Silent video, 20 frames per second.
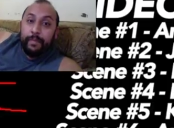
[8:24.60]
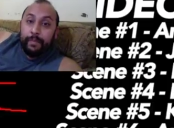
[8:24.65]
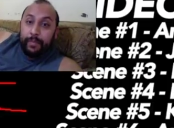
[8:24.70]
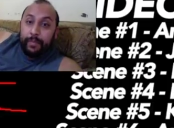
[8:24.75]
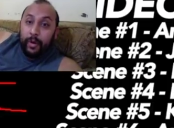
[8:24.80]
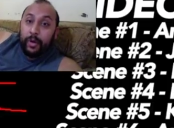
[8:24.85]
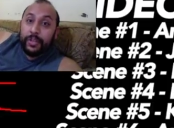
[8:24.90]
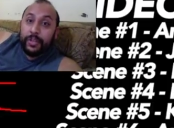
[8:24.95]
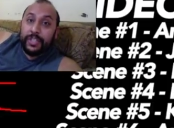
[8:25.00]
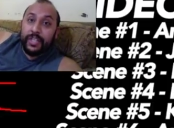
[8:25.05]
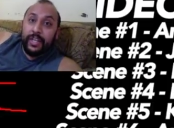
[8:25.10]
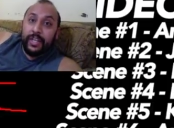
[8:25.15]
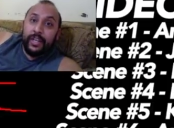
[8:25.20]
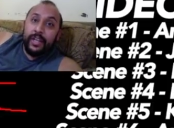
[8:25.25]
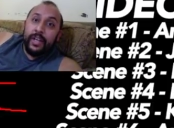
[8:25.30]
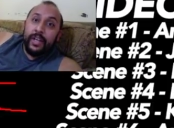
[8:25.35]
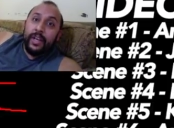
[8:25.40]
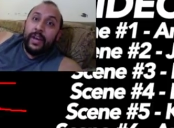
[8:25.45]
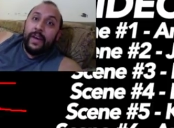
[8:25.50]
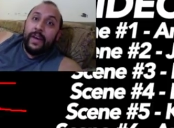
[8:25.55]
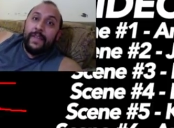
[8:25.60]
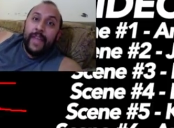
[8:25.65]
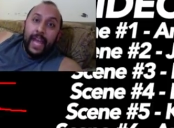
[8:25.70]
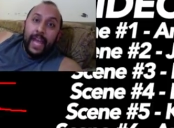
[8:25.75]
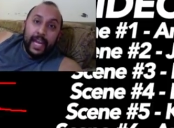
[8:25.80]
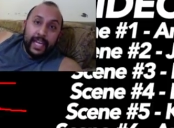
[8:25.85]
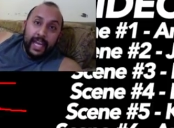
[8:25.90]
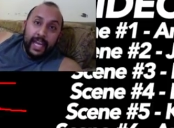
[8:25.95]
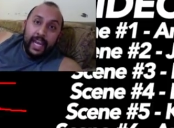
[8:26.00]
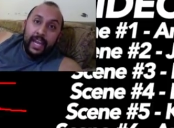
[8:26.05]
person
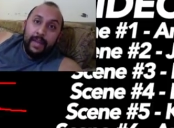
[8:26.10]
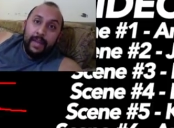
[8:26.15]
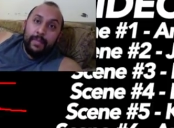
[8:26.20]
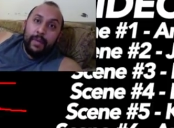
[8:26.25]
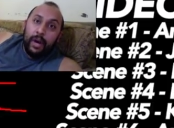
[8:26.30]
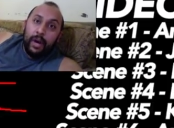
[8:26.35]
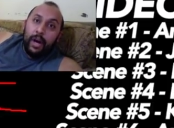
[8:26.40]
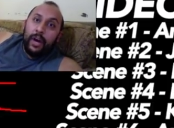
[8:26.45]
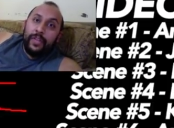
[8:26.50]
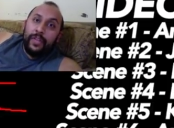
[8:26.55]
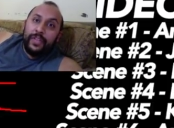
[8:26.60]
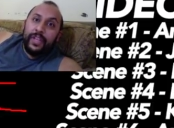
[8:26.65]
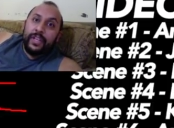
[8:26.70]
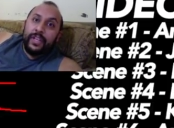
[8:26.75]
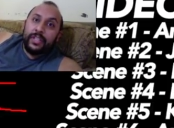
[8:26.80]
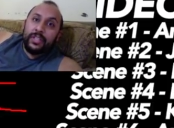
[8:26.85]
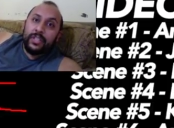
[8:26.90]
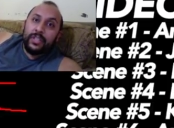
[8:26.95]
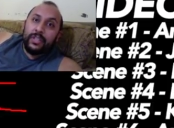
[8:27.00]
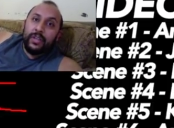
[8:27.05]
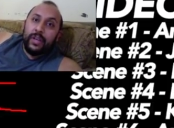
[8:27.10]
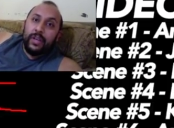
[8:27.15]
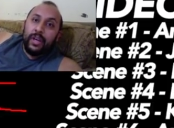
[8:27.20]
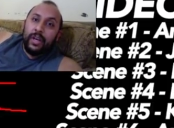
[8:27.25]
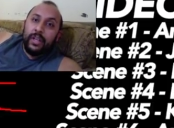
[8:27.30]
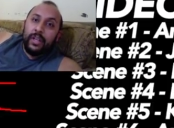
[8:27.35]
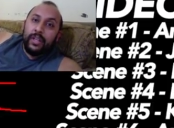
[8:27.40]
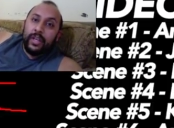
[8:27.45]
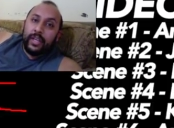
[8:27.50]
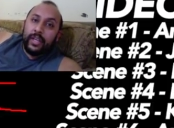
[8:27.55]
that came on this
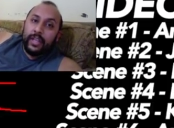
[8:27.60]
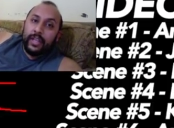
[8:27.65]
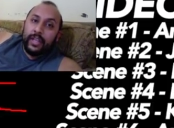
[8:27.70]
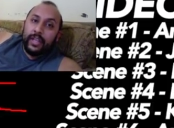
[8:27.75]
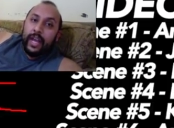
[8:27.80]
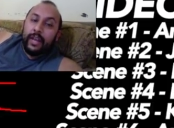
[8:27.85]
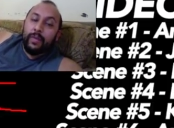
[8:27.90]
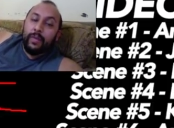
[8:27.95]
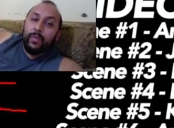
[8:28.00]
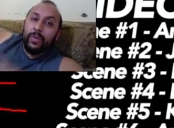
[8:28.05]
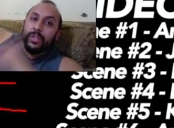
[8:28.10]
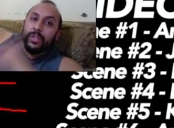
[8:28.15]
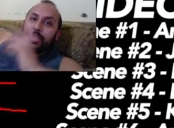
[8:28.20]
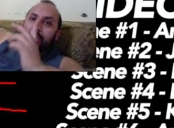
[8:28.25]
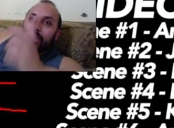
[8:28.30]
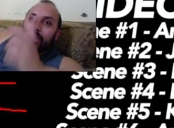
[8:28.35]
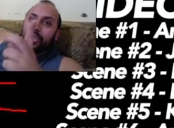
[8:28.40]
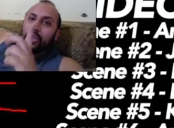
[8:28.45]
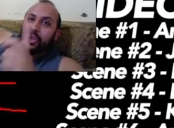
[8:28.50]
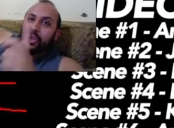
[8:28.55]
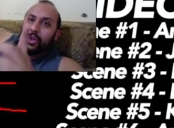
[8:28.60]
that, that was